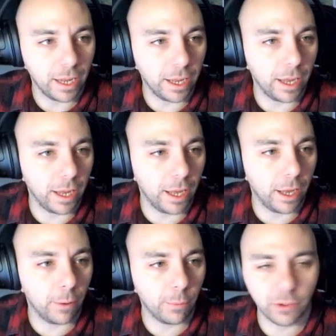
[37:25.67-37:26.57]

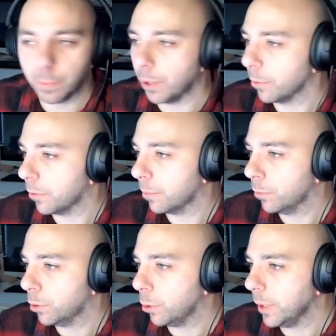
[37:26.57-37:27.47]
Uh, where's my notes?
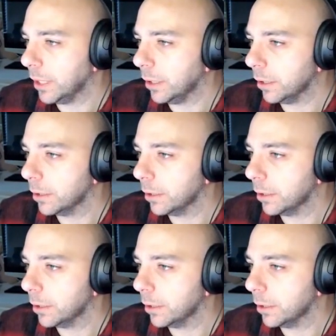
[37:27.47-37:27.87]
Doing.